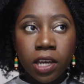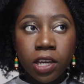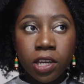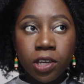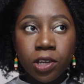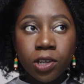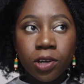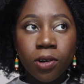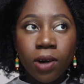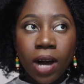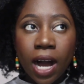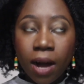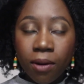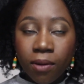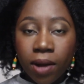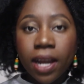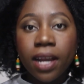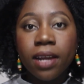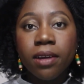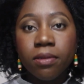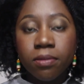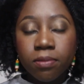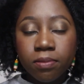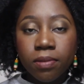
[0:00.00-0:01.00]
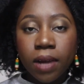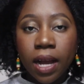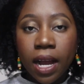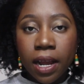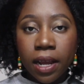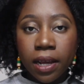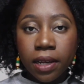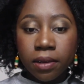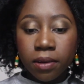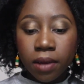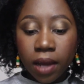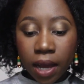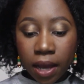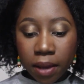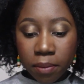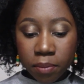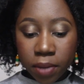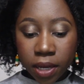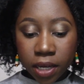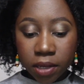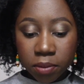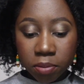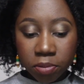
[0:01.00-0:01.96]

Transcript: you know, how I made a